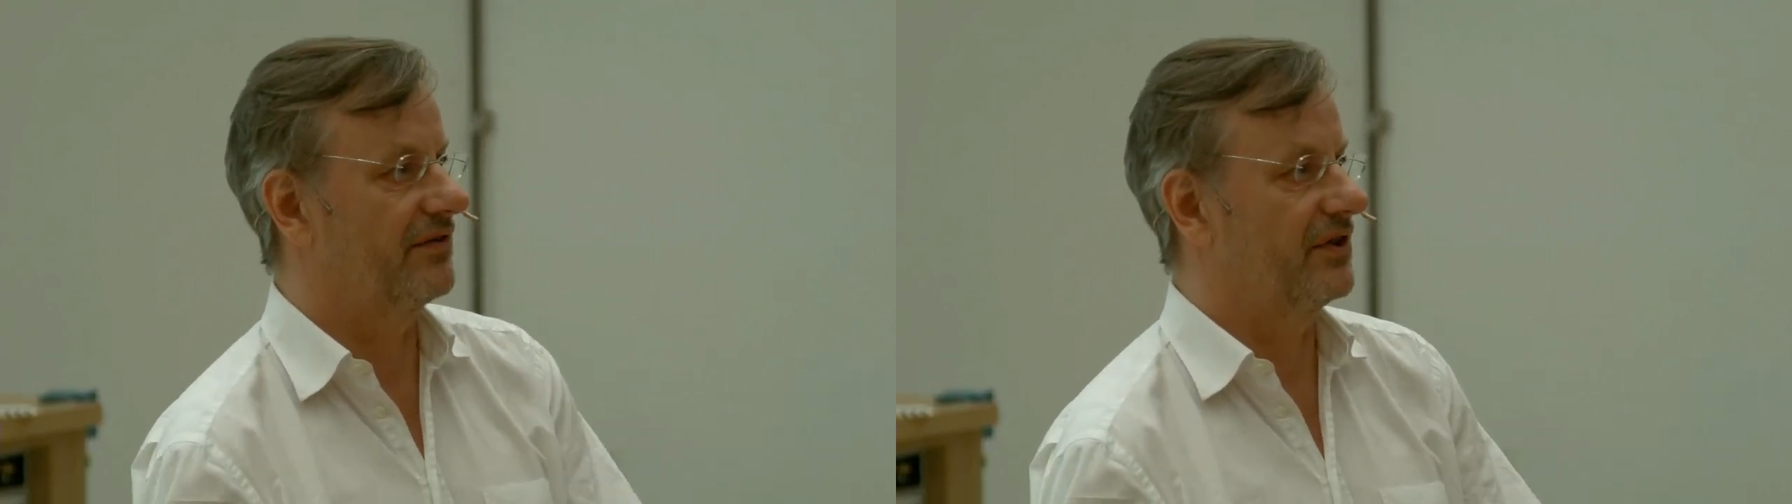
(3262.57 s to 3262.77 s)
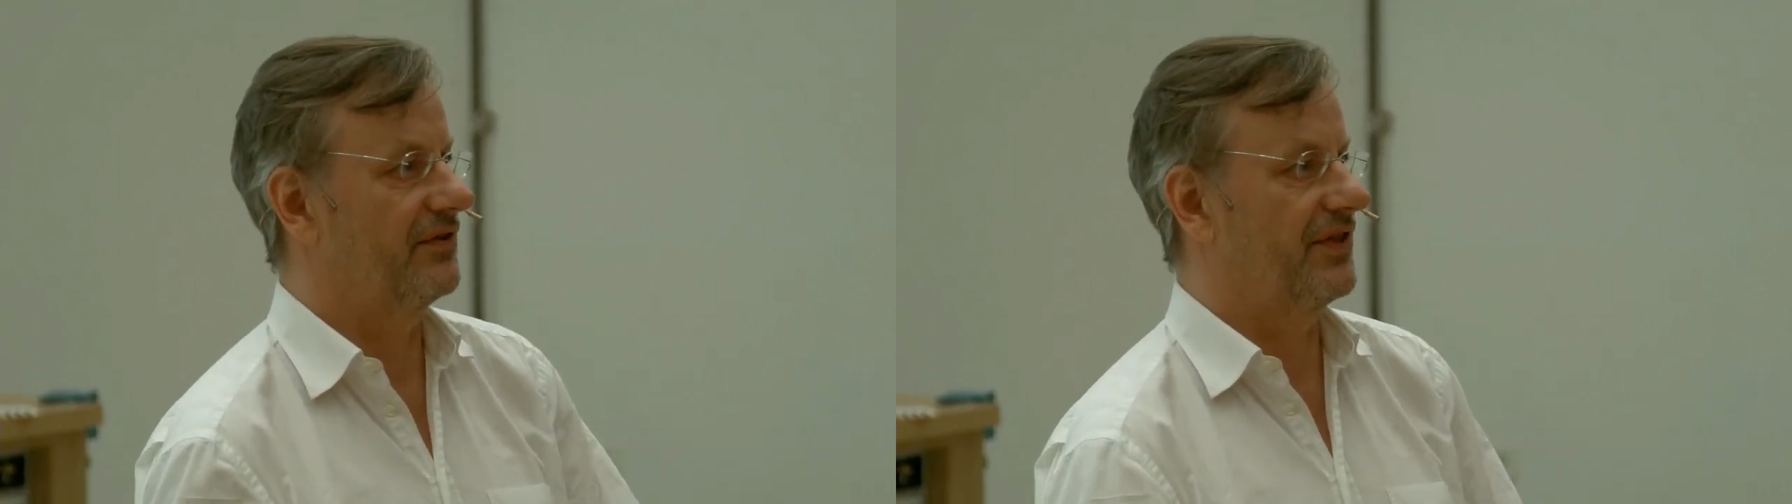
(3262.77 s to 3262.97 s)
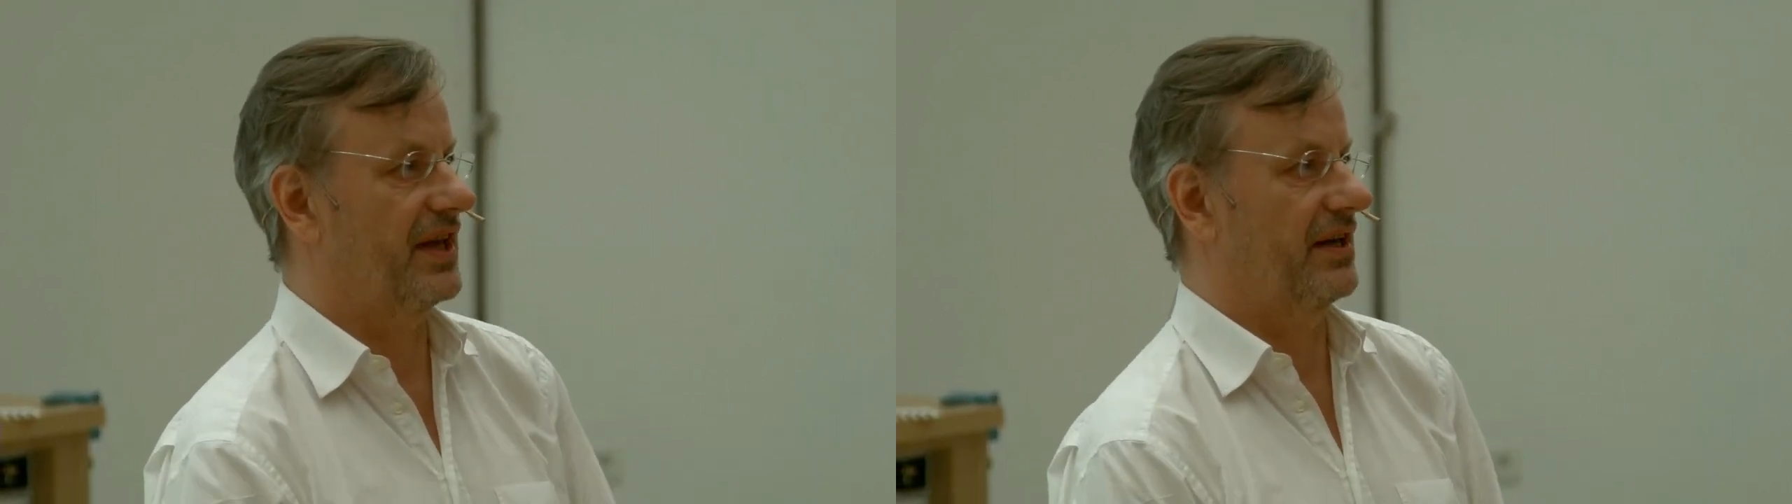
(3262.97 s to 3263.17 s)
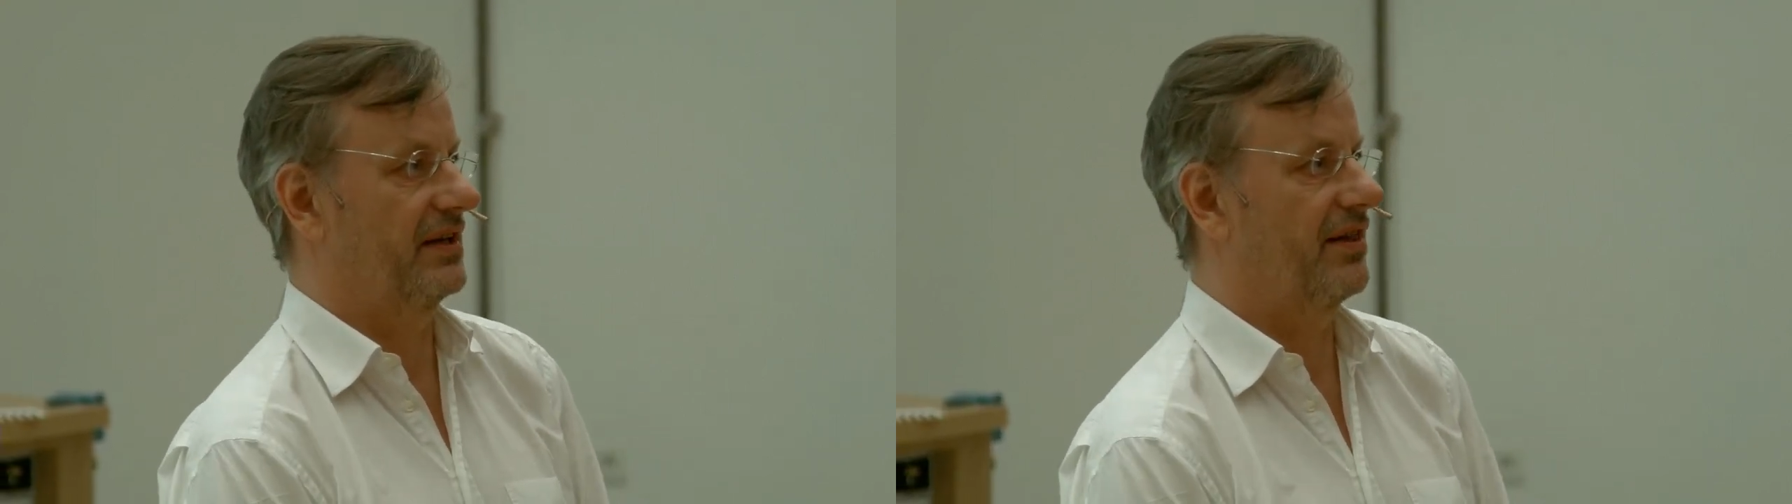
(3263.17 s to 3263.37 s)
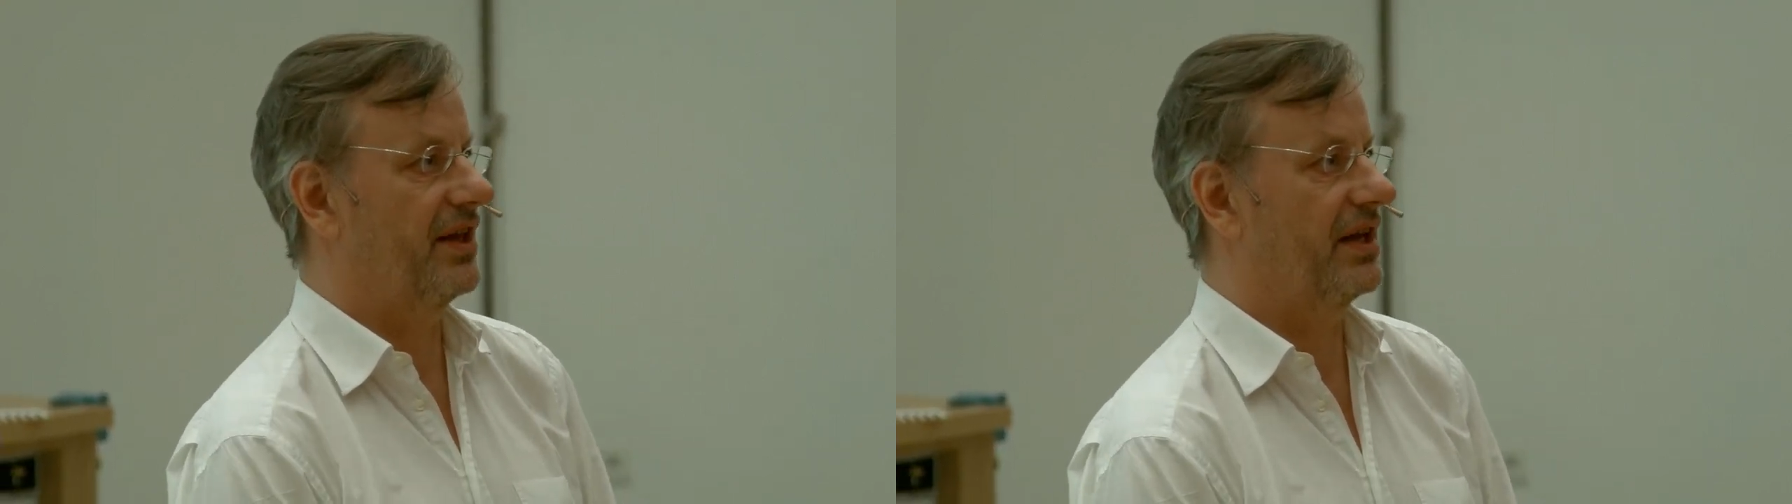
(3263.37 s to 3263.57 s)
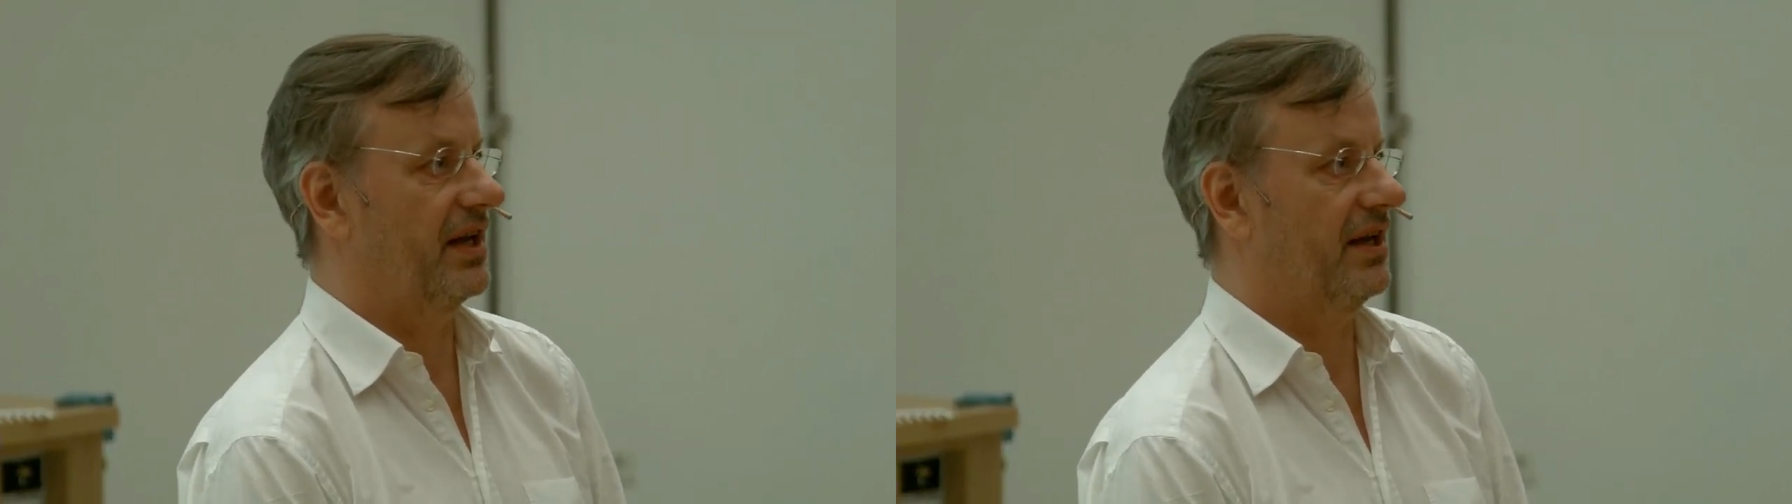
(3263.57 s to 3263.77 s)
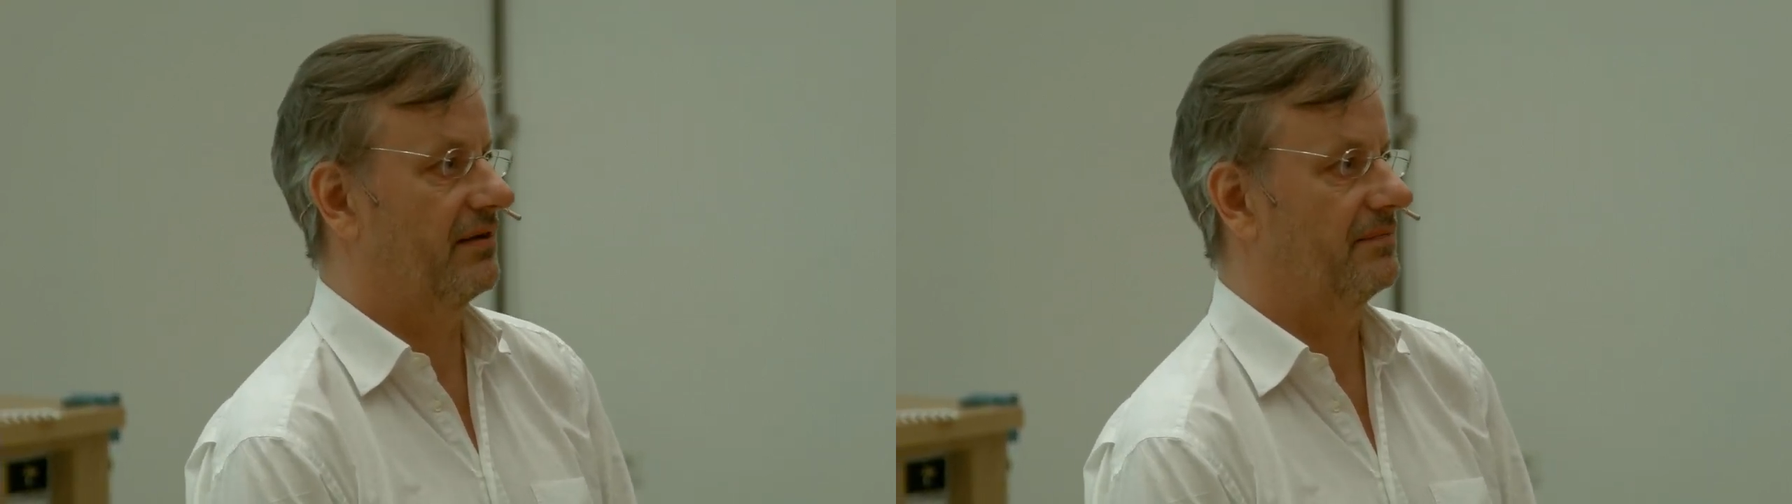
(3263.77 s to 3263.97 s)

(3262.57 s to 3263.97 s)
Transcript: of thing and thinking.